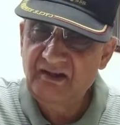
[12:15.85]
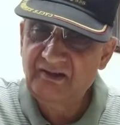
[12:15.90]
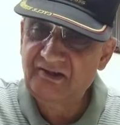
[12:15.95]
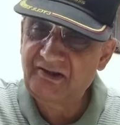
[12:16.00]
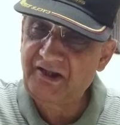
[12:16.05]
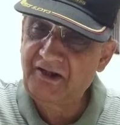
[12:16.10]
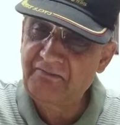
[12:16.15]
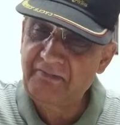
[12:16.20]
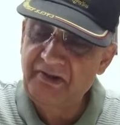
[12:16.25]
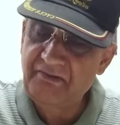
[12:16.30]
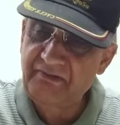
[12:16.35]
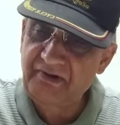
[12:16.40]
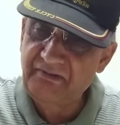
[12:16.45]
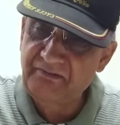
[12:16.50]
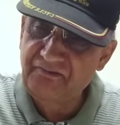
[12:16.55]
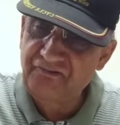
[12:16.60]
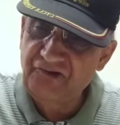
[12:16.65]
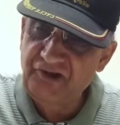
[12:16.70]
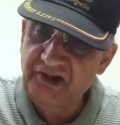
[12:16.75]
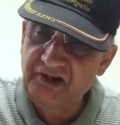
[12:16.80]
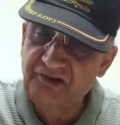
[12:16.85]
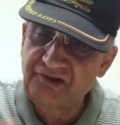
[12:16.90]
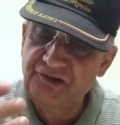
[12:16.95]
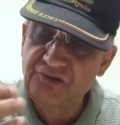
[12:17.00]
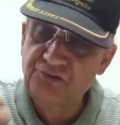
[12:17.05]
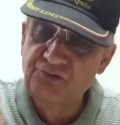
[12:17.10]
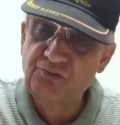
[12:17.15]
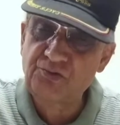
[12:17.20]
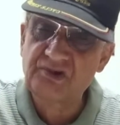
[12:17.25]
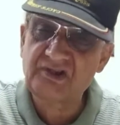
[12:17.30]
There may be weak
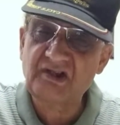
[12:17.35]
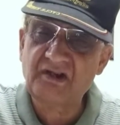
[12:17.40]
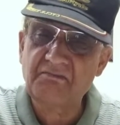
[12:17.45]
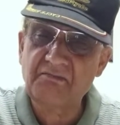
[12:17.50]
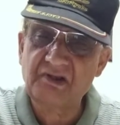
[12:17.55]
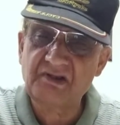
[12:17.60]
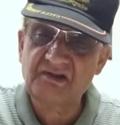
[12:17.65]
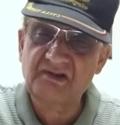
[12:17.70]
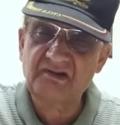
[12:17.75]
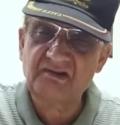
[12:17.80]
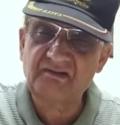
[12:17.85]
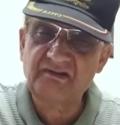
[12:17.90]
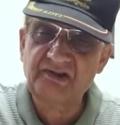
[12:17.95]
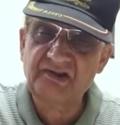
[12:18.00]
detrusor muscle.